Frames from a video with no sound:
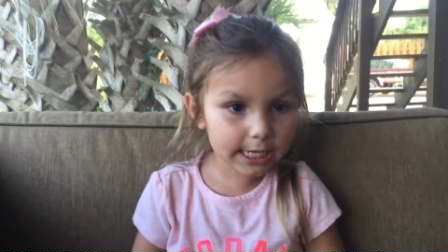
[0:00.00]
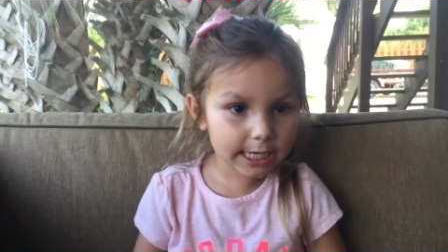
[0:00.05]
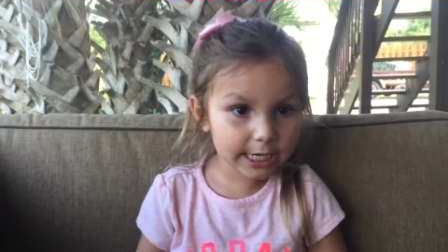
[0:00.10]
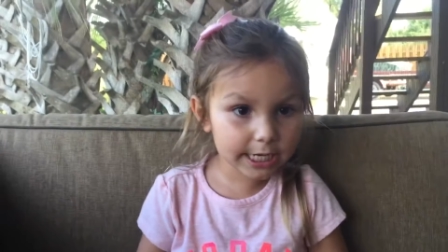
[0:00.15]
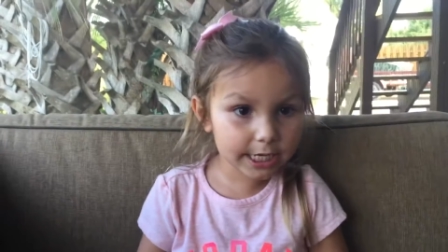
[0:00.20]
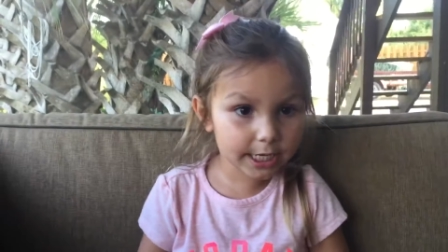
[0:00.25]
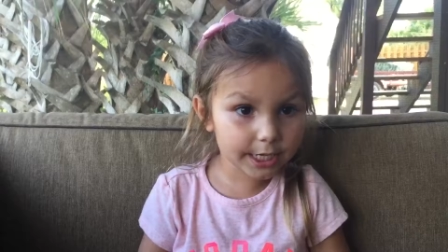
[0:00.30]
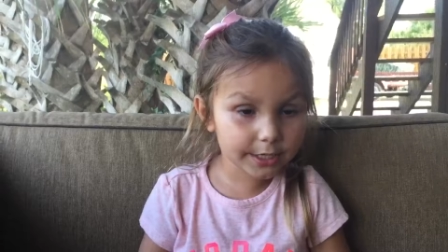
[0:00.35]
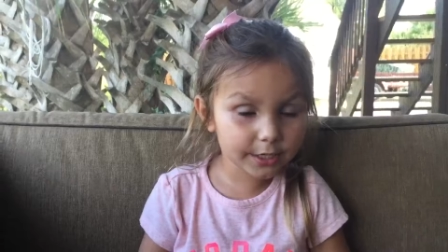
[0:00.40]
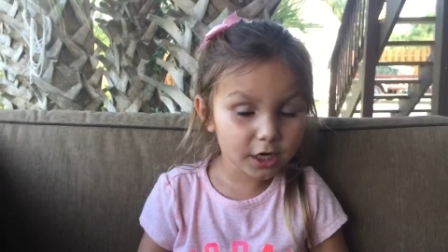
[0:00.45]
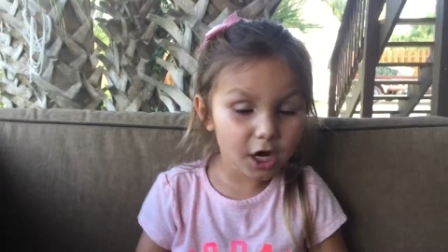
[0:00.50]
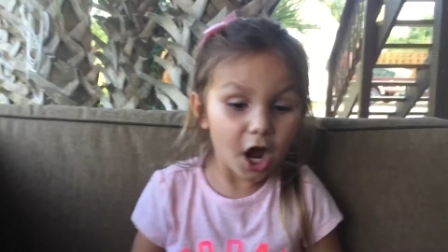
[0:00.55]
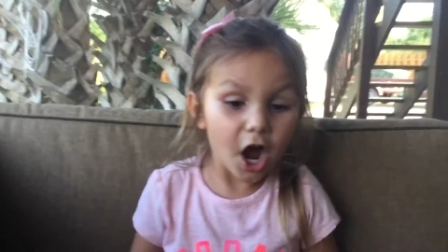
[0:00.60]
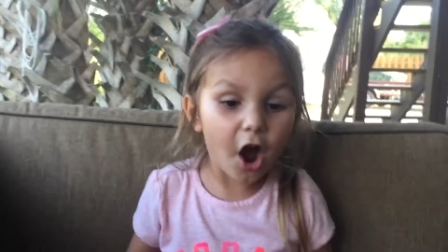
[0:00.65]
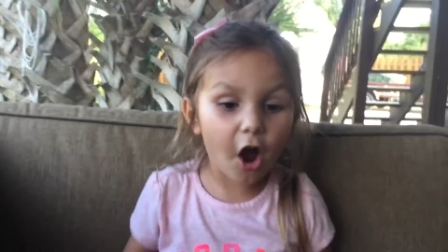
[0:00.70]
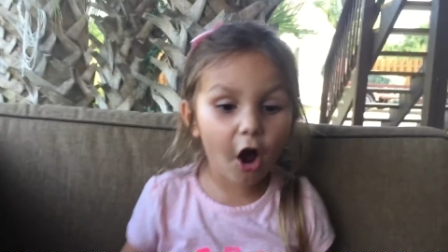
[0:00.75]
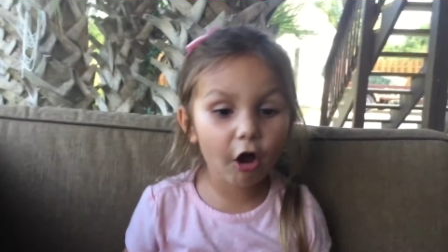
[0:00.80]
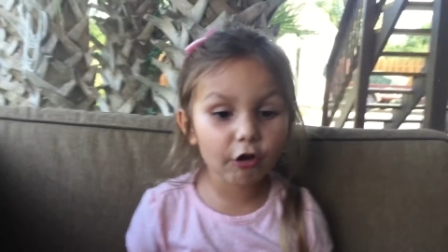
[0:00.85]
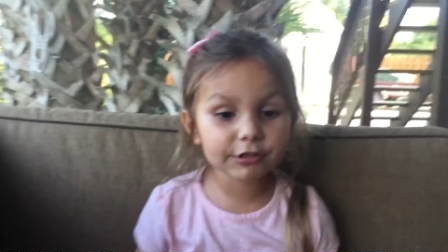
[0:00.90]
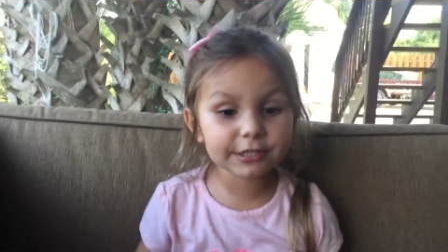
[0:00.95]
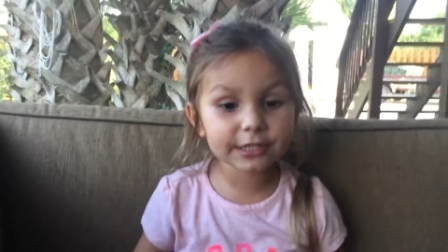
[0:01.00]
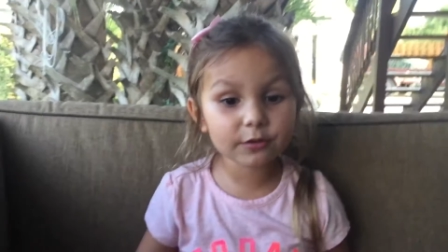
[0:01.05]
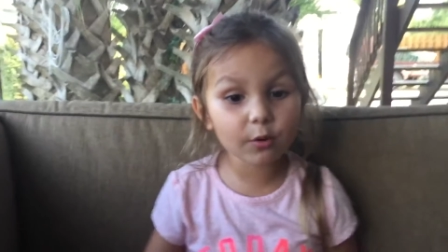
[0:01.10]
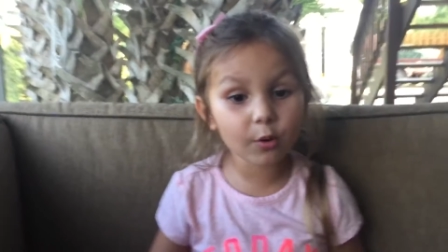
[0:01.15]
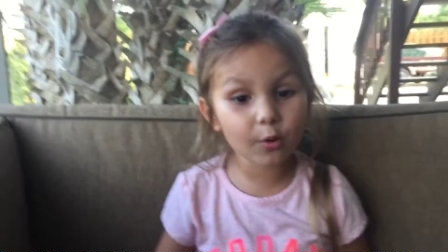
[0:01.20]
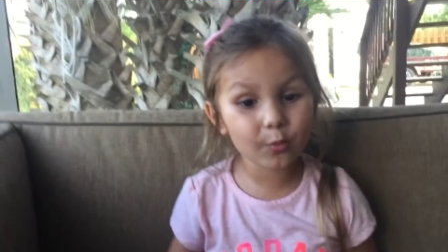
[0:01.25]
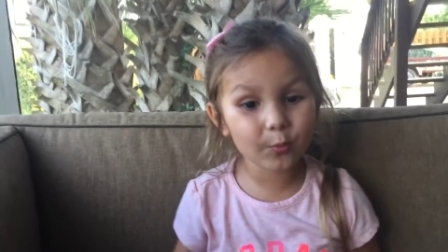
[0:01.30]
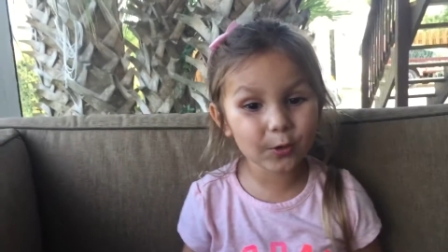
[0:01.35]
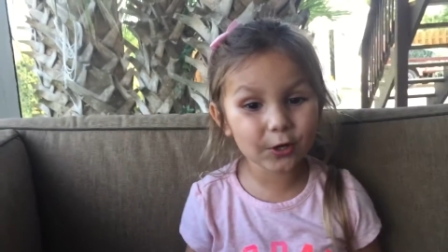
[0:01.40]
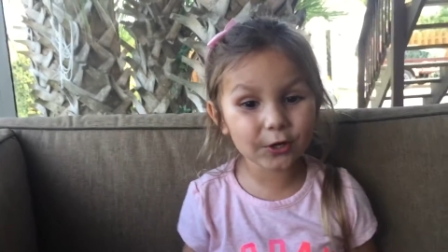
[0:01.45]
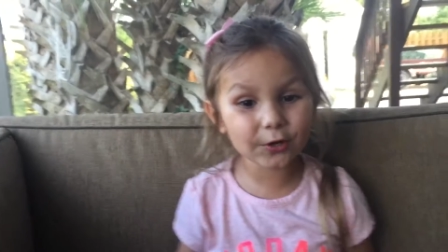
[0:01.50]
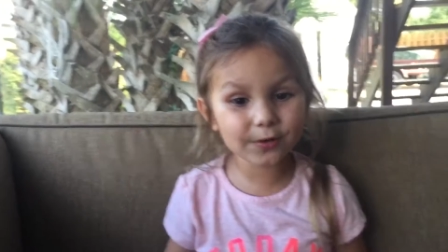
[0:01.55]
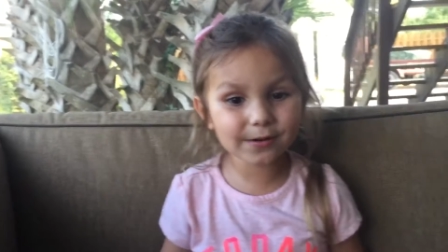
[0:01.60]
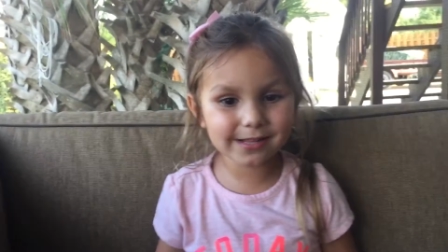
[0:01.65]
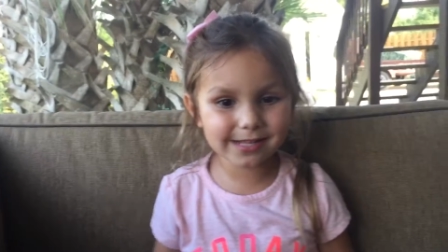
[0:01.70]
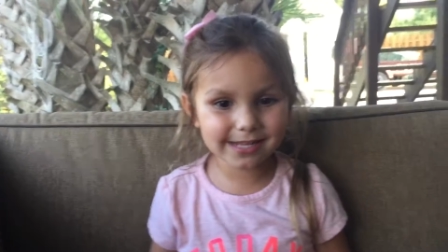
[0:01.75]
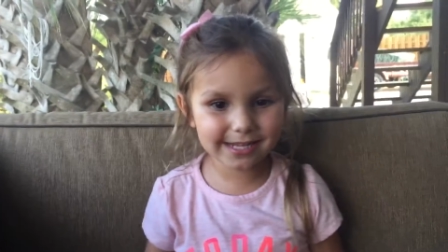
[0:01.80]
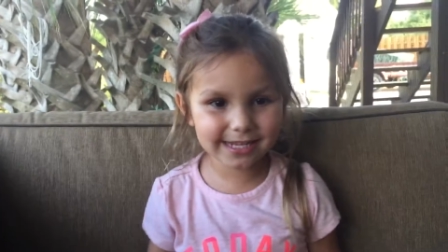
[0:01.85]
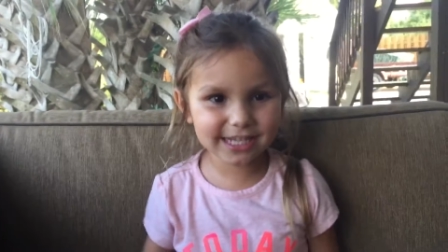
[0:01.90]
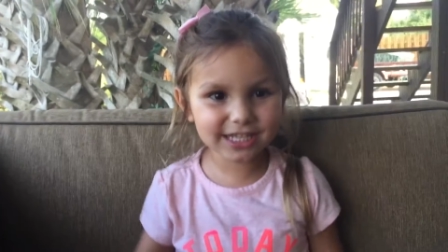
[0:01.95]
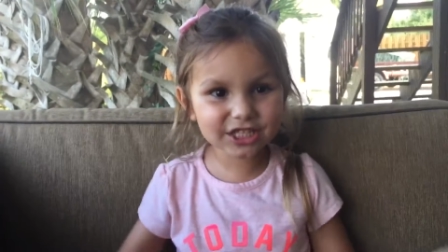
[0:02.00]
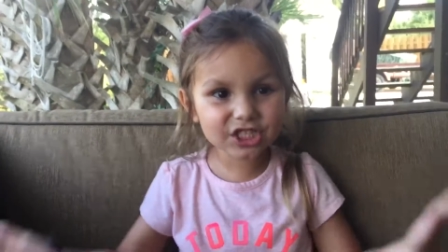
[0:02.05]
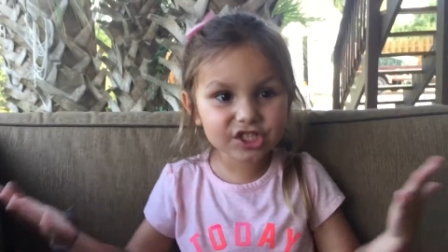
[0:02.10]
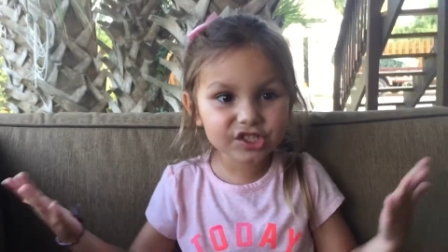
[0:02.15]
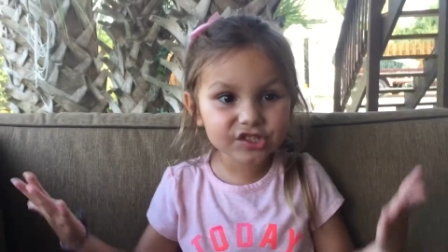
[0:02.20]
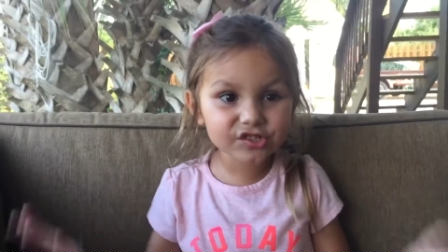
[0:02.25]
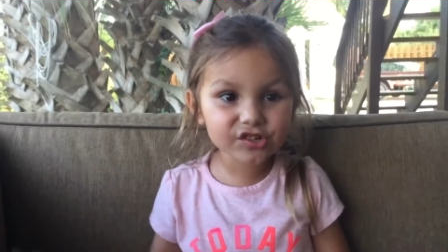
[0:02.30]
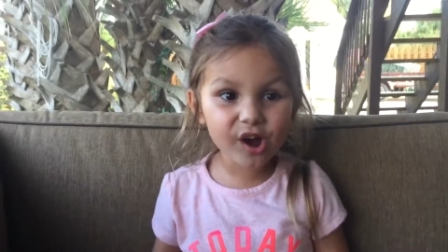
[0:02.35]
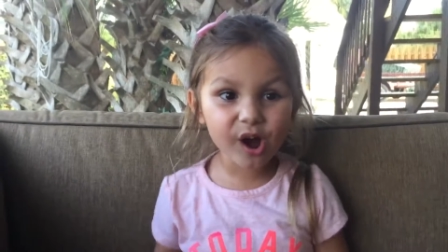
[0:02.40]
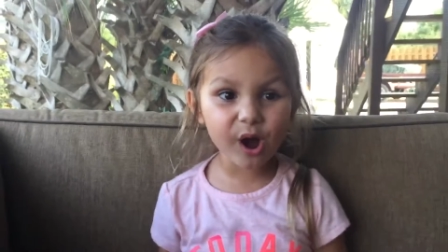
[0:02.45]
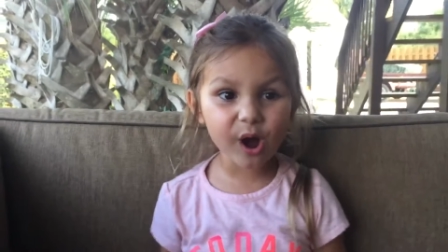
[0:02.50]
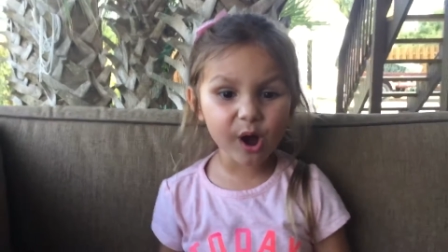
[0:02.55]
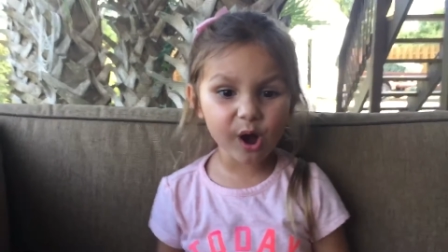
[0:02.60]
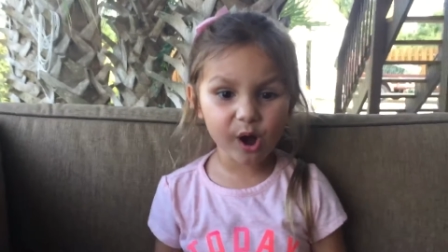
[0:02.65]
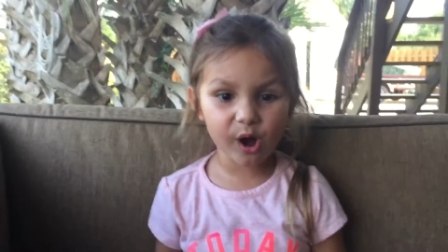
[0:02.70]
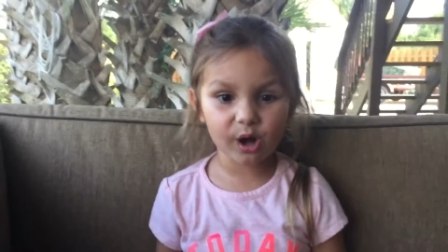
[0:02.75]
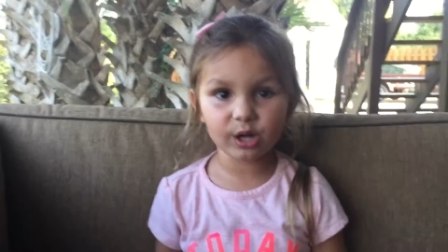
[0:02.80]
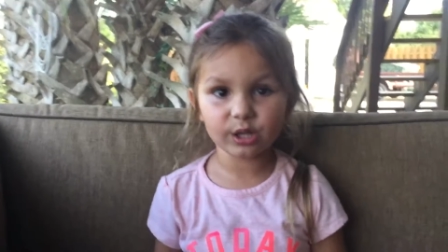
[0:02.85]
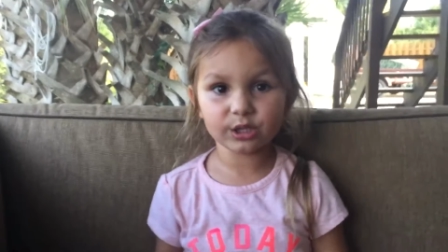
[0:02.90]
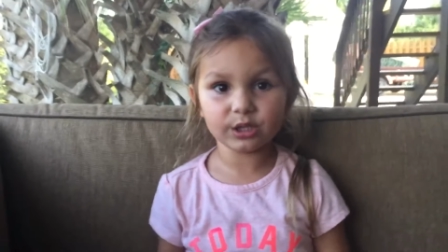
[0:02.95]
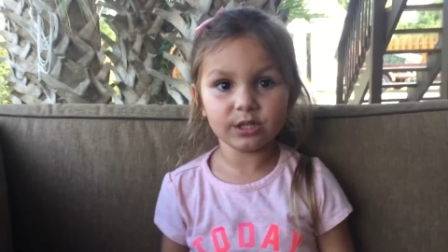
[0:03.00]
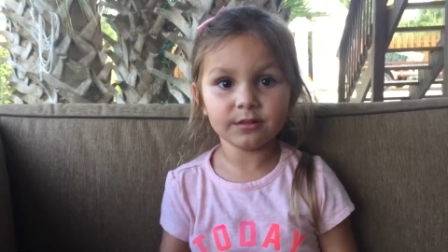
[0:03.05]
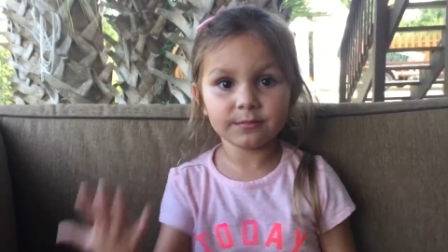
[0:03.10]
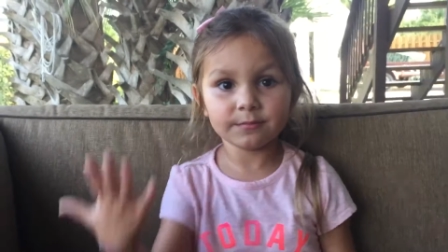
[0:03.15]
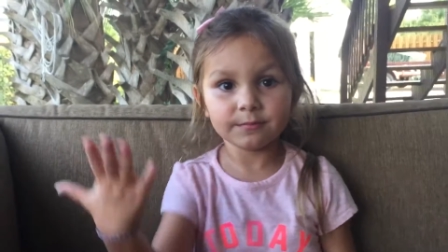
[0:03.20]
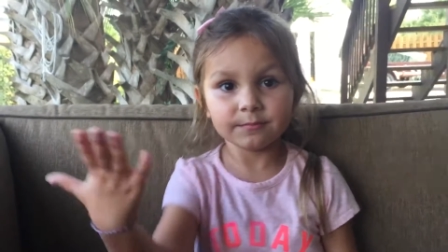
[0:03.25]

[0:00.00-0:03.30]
And our secret word is dog.